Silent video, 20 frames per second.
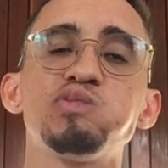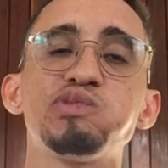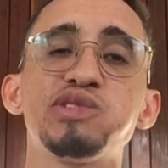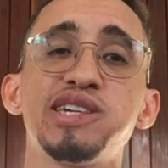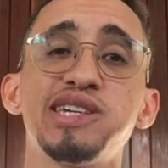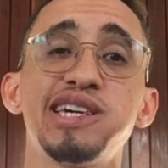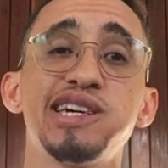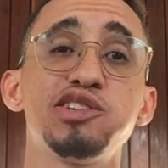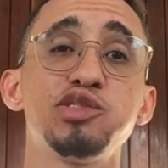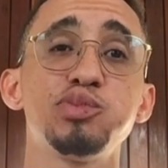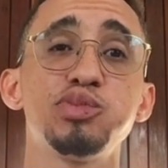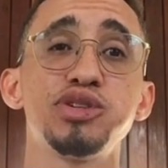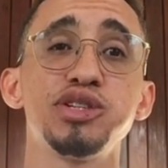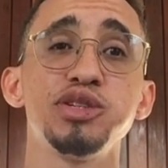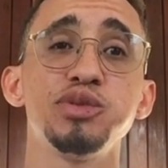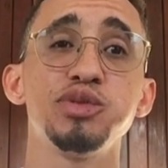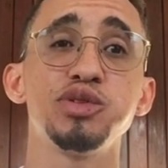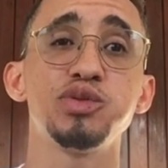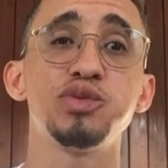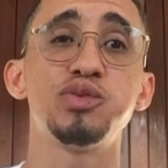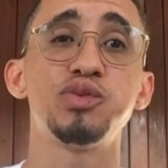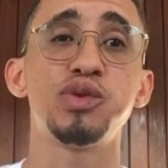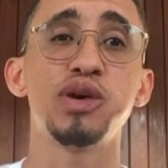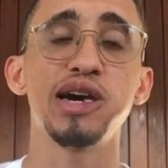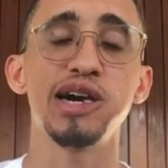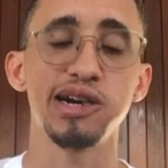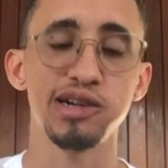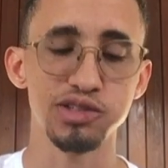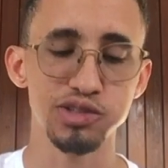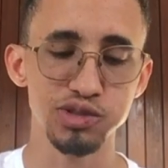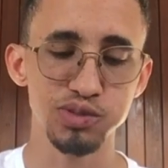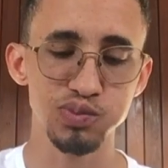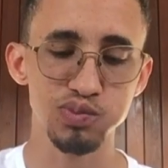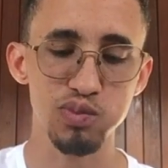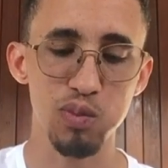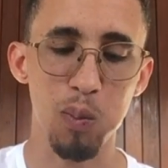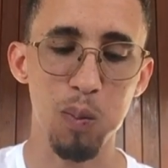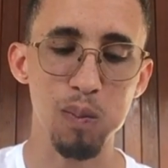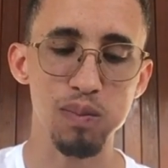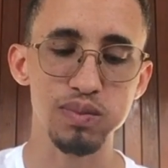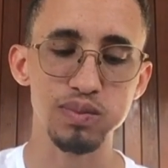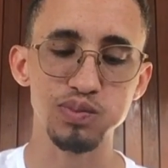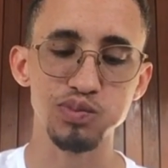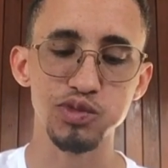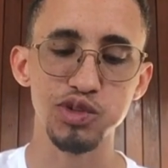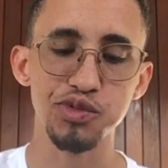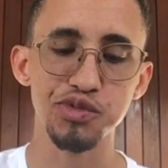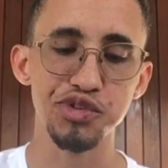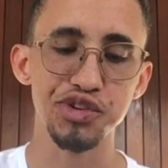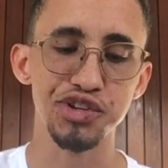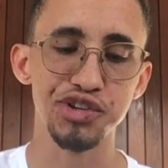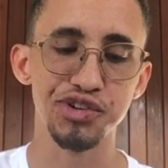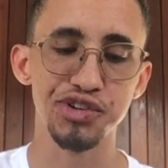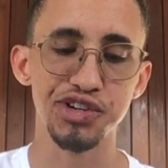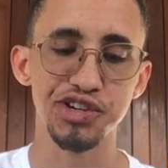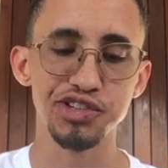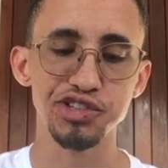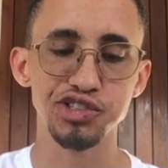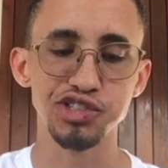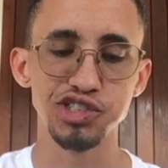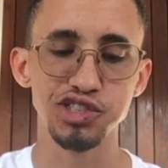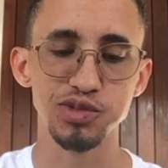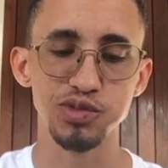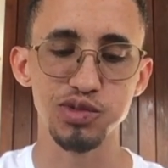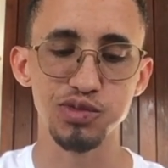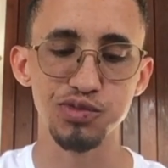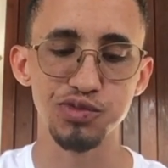That house party was wild. if you didn't already see it in